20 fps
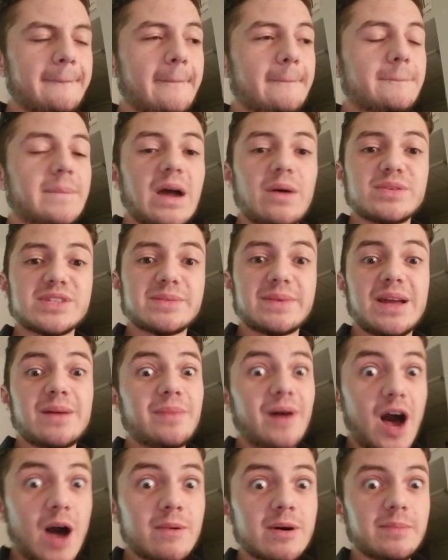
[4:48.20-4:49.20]
That was going to be at
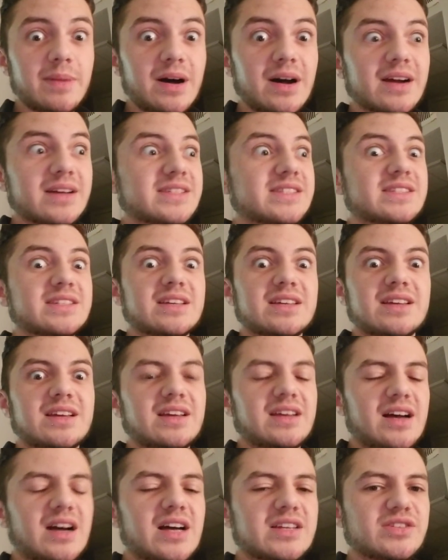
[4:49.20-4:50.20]
Bahama Bucks.
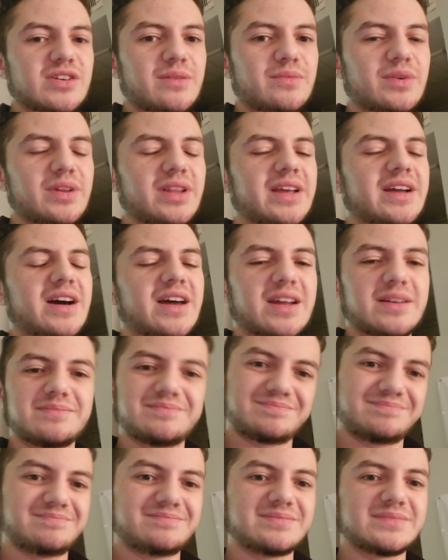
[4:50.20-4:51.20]
So I'm really kind of...
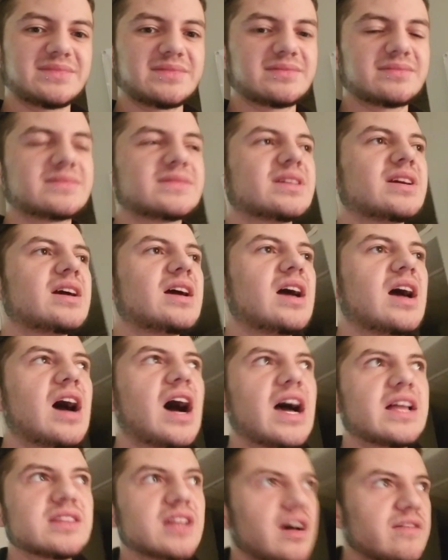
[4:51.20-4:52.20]

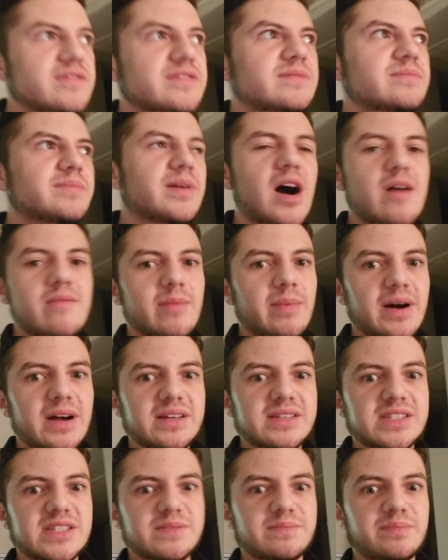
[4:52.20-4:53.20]
I love Bahama
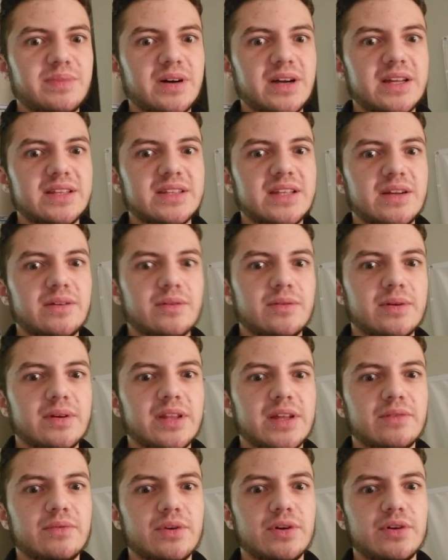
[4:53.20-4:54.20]
Bucks, but they were
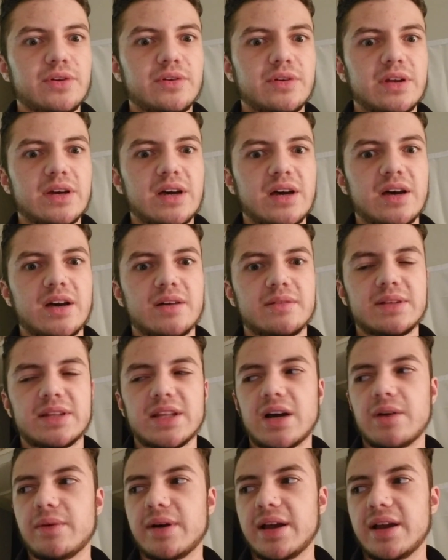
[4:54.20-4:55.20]
really rude in
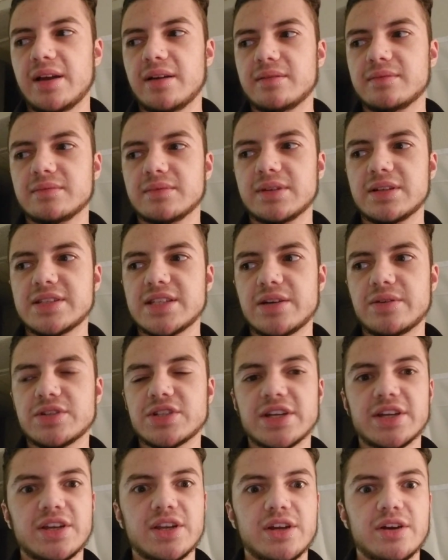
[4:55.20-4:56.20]
that way. Because they were just
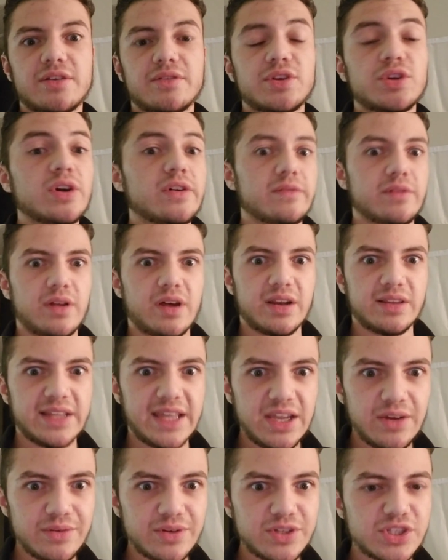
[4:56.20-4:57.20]
like, you know, you have a lot of
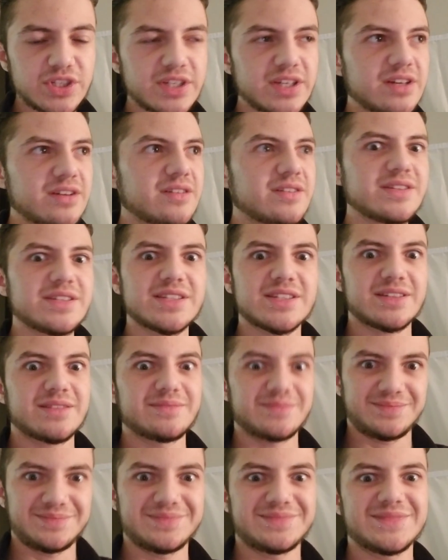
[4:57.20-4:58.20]
language skills,
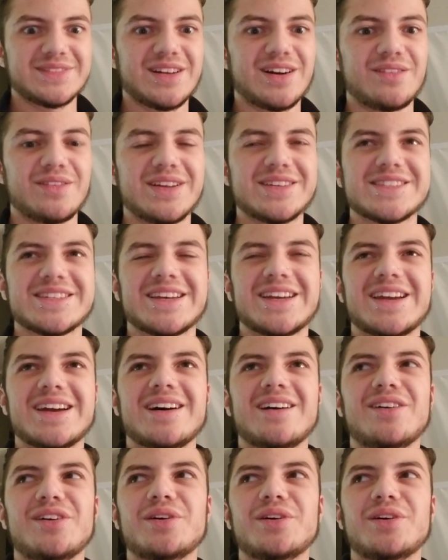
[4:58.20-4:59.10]
obviously.